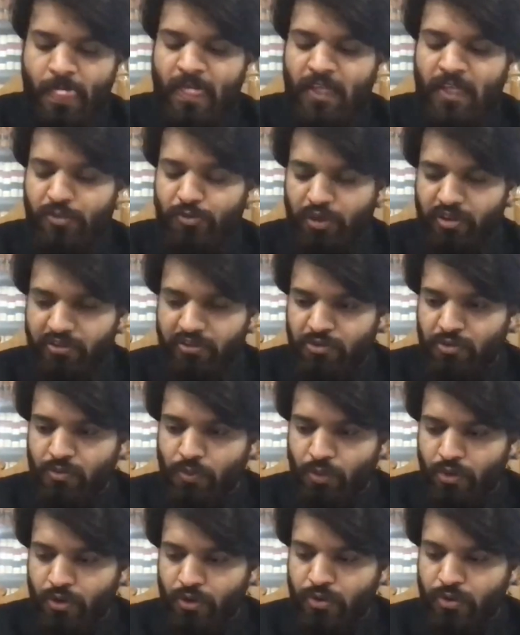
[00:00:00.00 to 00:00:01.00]
So if you
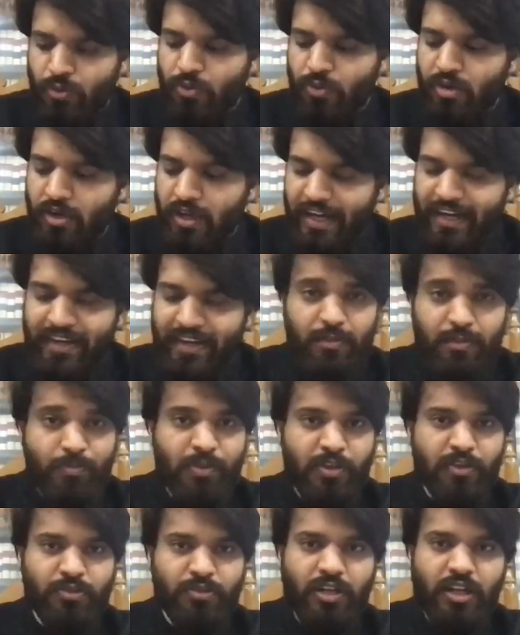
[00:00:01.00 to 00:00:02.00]
want to write a
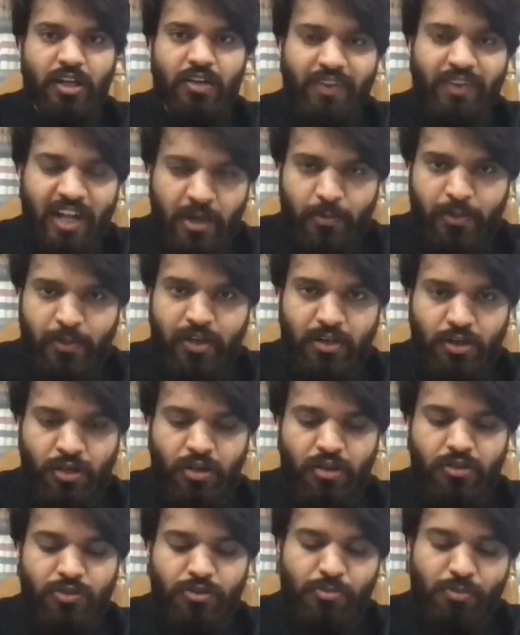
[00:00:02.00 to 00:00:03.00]
piece on environment law,
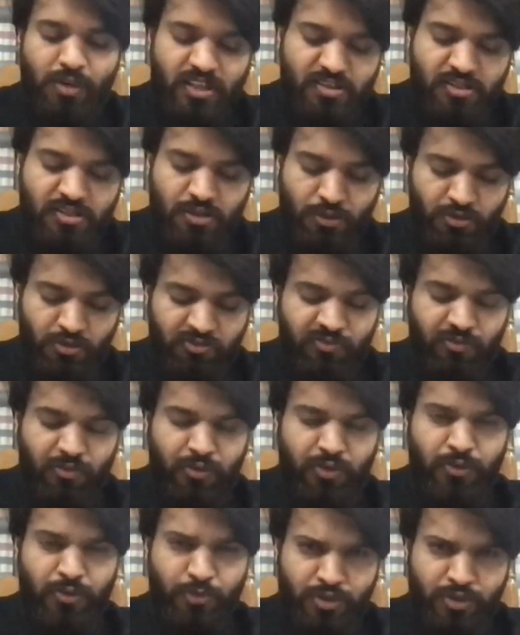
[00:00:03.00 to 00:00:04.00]
you must look for
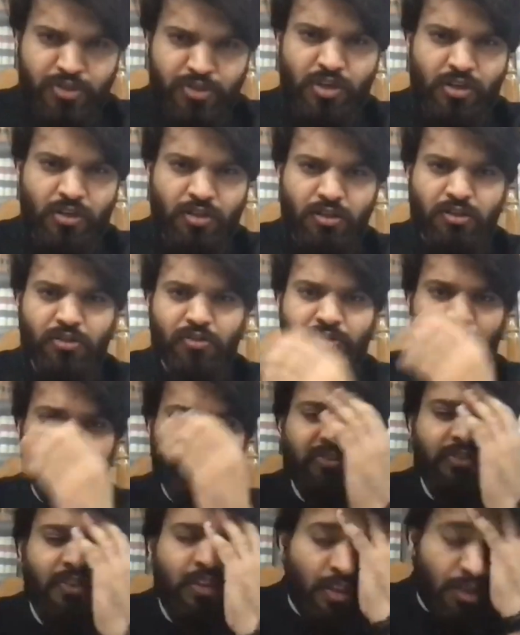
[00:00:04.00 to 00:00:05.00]
good journals of
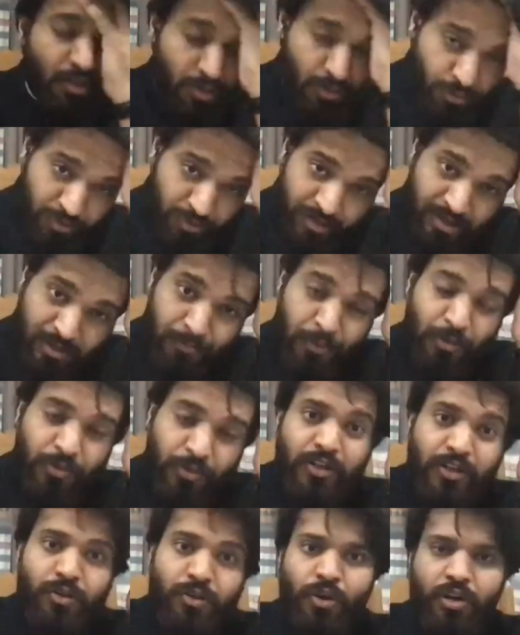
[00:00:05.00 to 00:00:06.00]
good
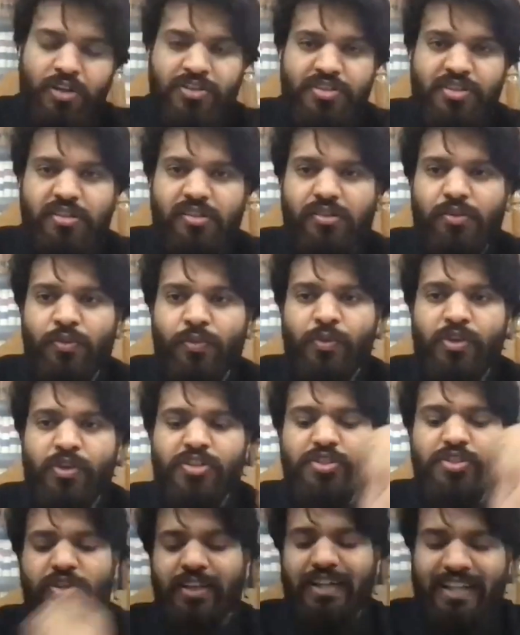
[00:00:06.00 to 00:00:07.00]
reputed colleges which
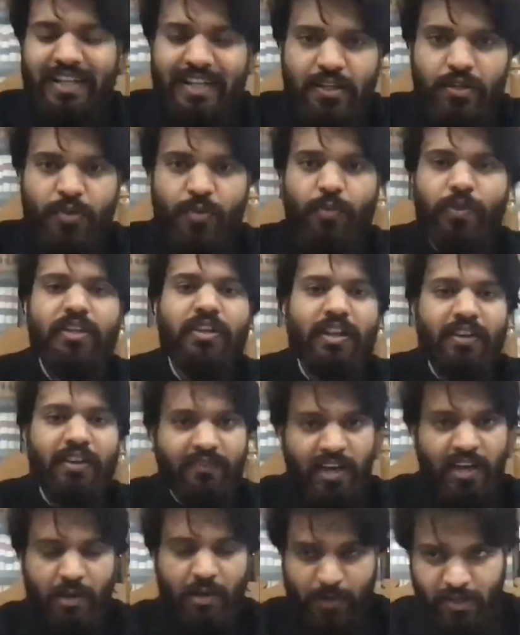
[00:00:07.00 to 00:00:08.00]
deal with
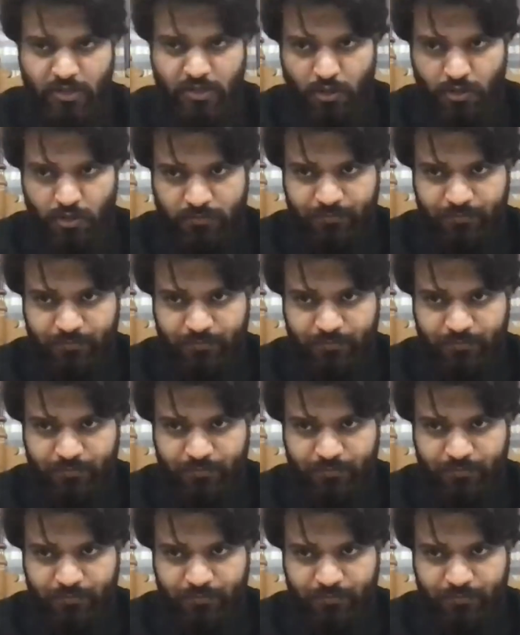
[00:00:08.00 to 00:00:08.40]
environment law,